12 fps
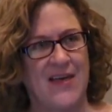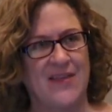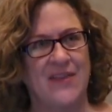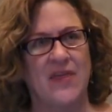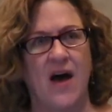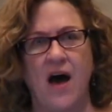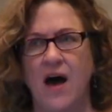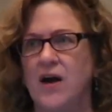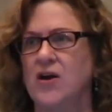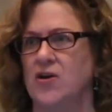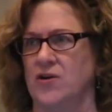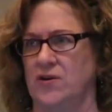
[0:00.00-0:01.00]
that the
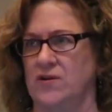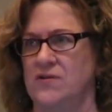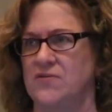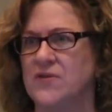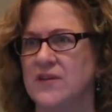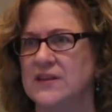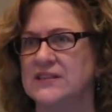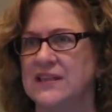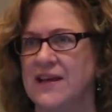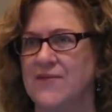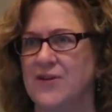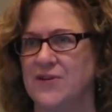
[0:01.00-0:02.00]
hunger for this
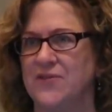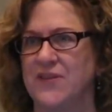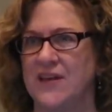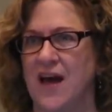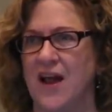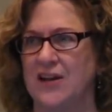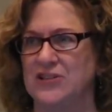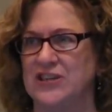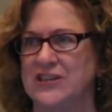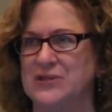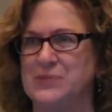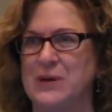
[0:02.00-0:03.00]
level of
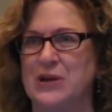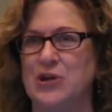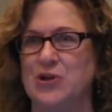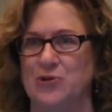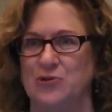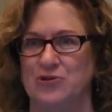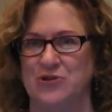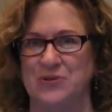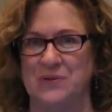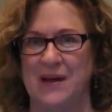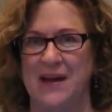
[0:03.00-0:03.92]
theology has been huge.